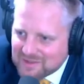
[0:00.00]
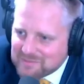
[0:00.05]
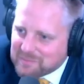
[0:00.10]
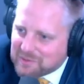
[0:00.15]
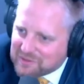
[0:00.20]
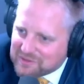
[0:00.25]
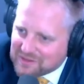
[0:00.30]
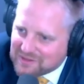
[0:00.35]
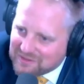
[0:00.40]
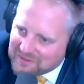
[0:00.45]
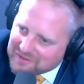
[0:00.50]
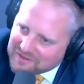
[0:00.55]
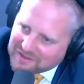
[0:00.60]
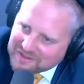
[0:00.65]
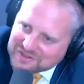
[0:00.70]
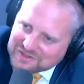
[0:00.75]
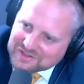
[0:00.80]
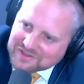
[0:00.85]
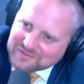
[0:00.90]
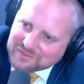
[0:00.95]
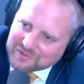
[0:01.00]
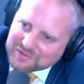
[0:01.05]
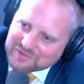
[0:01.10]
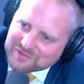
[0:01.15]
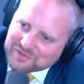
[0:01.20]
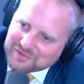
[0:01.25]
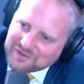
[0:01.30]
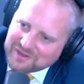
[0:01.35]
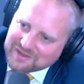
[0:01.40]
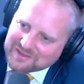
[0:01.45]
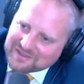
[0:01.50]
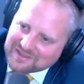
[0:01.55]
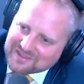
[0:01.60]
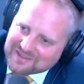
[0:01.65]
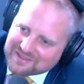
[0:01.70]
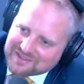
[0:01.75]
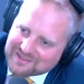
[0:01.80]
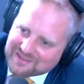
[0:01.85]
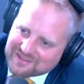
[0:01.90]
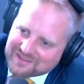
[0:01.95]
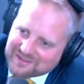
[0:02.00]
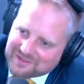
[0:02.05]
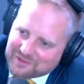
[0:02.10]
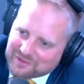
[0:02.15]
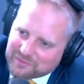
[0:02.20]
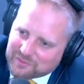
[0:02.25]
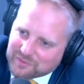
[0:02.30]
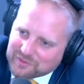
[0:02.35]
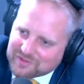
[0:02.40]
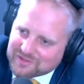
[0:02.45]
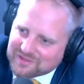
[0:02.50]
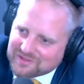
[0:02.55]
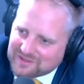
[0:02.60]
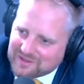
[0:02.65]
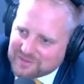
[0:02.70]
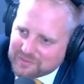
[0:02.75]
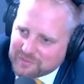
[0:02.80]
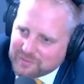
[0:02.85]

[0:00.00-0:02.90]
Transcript: particular election was created or was